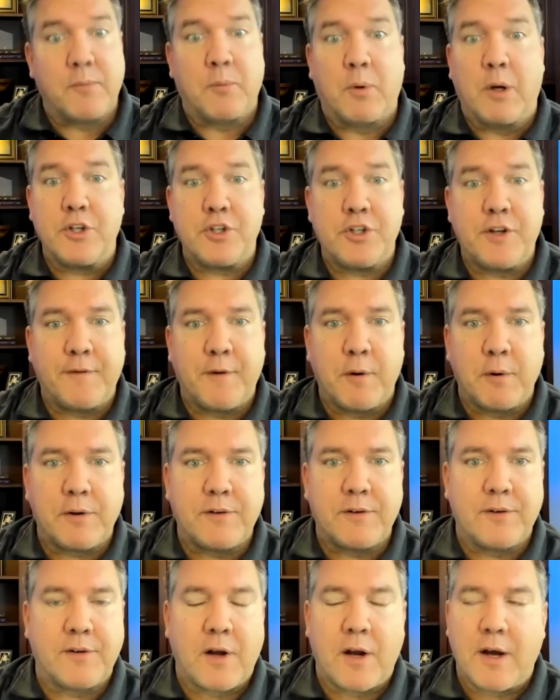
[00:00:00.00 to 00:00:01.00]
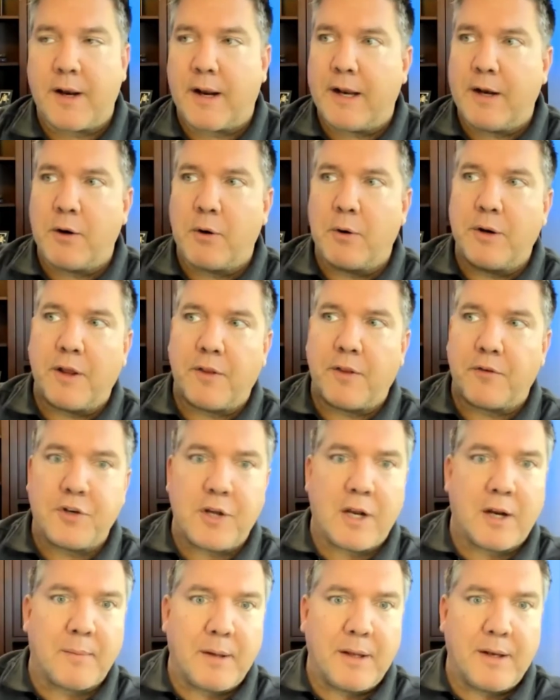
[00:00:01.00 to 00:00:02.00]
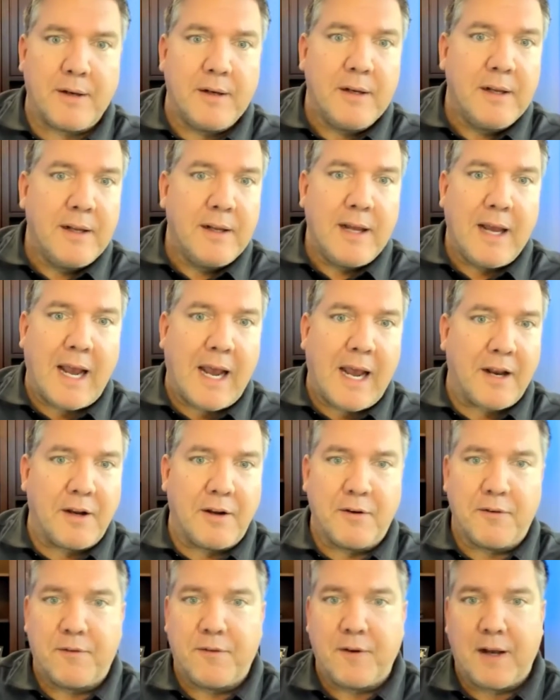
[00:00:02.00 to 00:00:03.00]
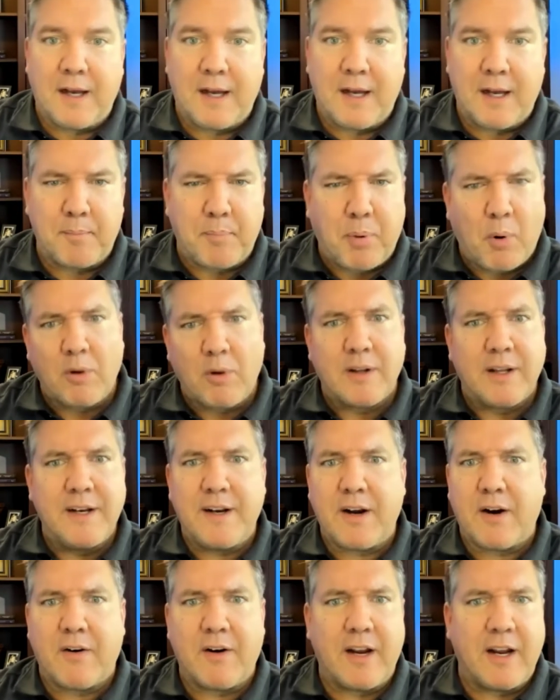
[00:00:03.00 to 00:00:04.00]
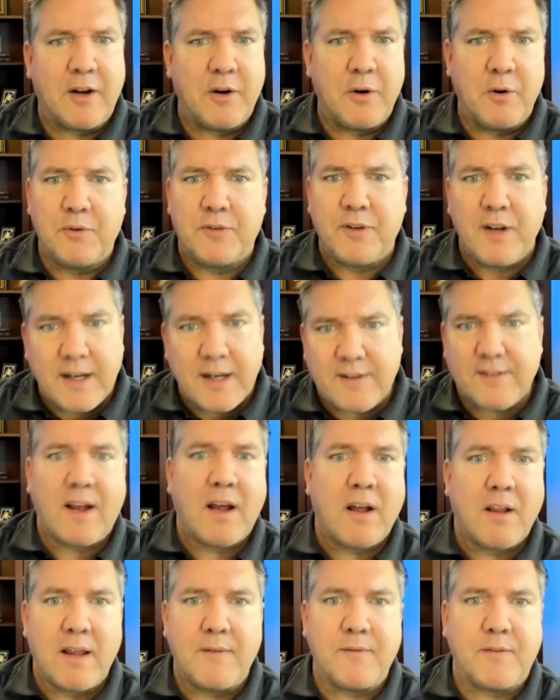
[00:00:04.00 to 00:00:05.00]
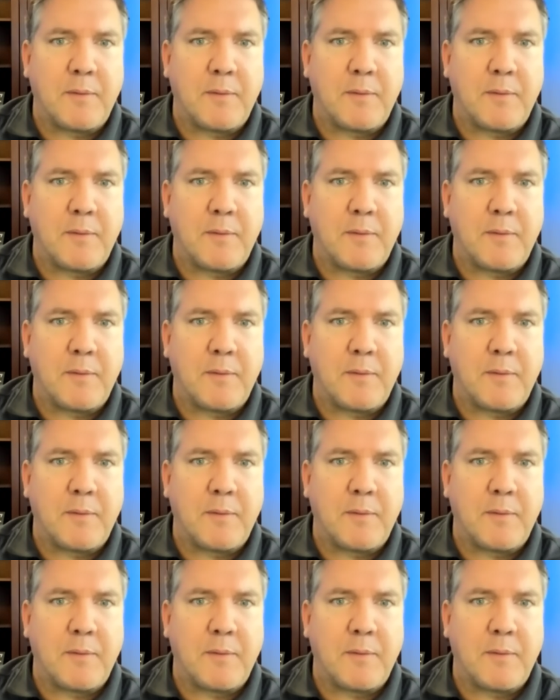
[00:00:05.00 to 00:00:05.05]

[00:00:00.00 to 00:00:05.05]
what she focuses on. I know another gentleman out of Portland area who's an Excel